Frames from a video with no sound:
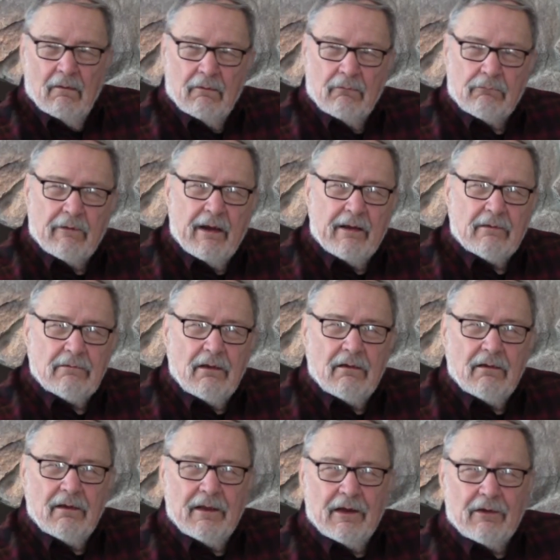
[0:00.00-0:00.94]

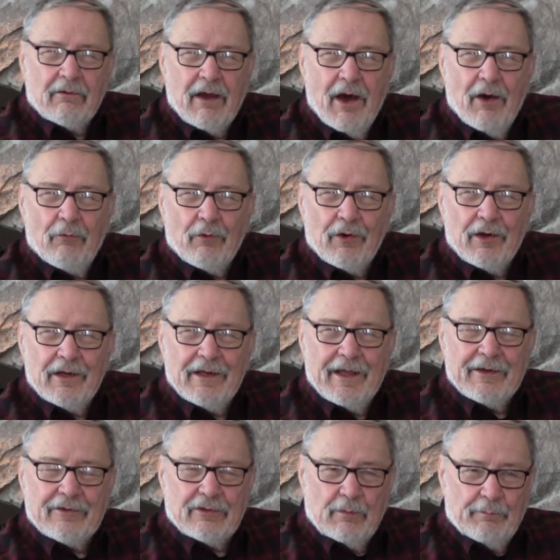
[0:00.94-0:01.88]
regularly around where he
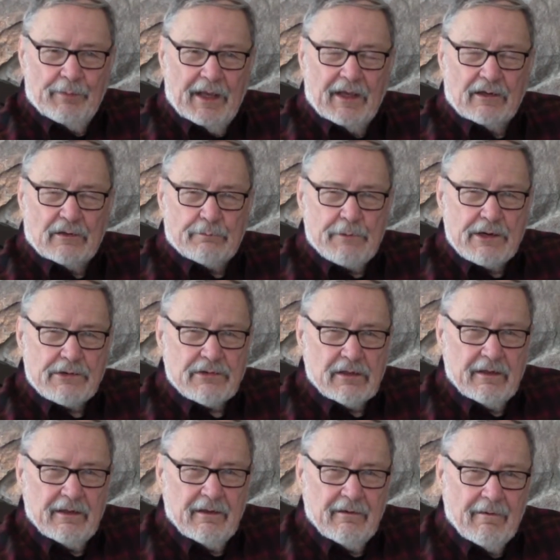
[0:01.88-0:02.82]
likes to bed,
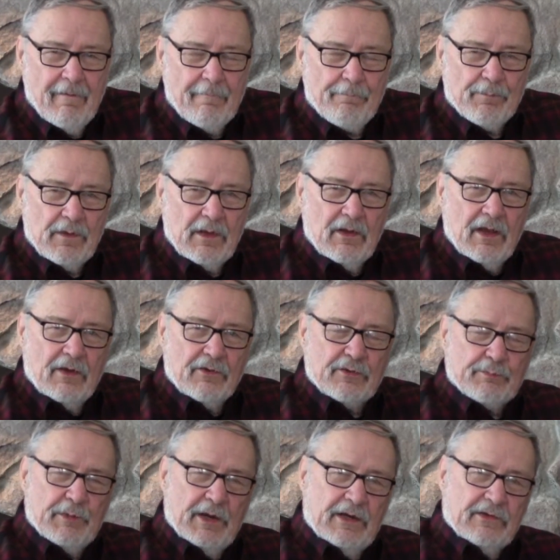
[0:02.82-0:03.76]
especially in the
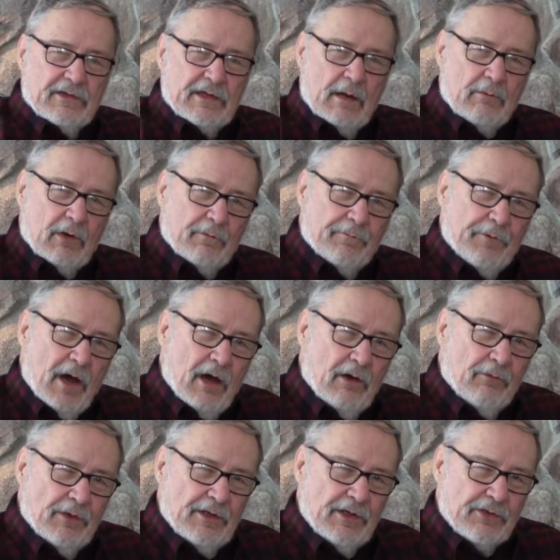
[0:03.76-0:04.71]
spring, summer, and
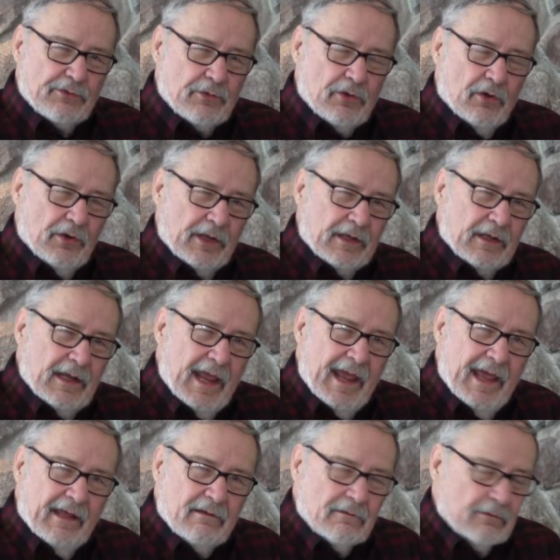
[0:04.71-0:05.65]
fall when he's growing
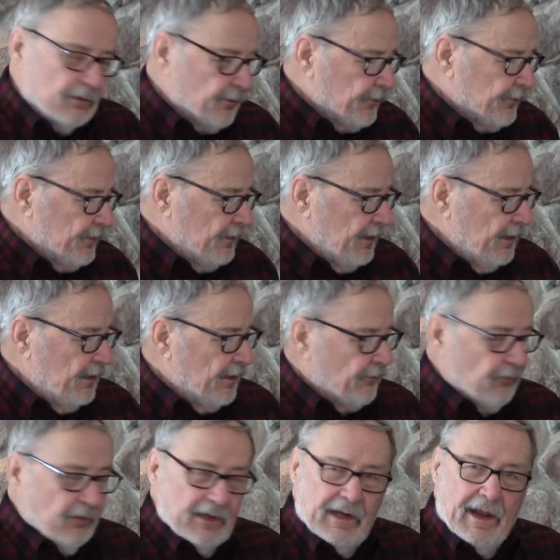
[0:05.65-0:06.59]
antlers. He
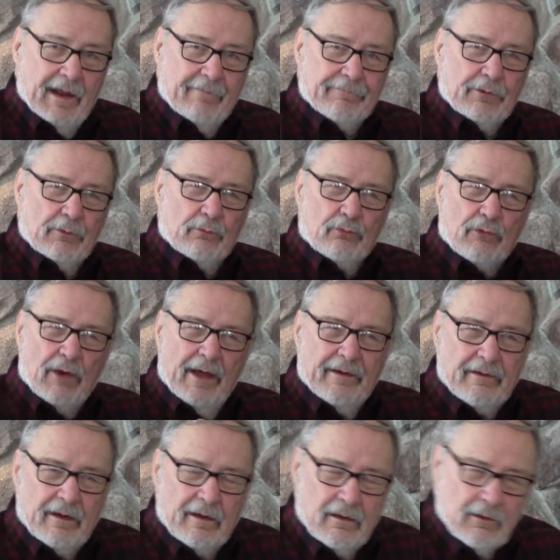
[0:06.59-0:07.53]
doesn't want to have to
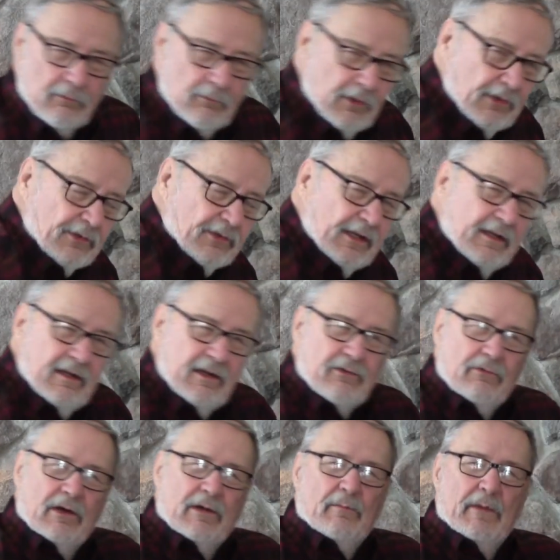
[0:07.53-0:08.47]
run in the woods. He
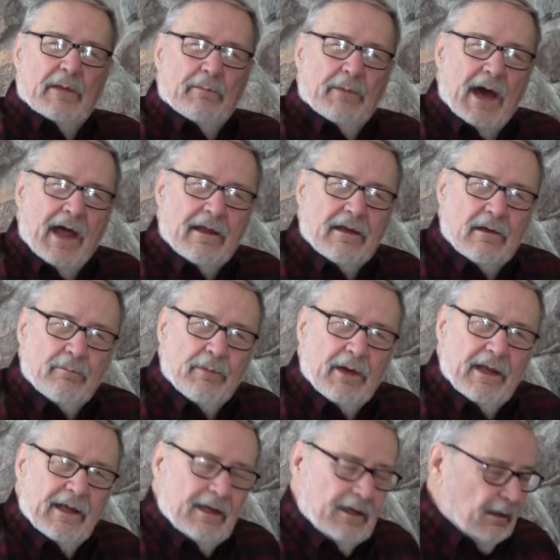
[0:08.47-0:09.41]
doesn't want to be bothered
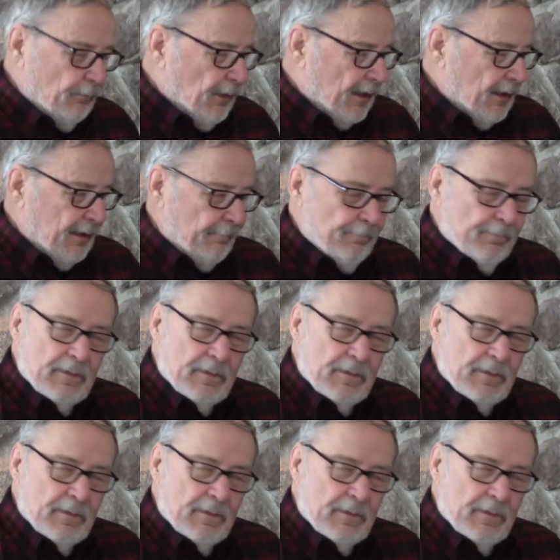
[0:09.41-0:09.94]
by anybody.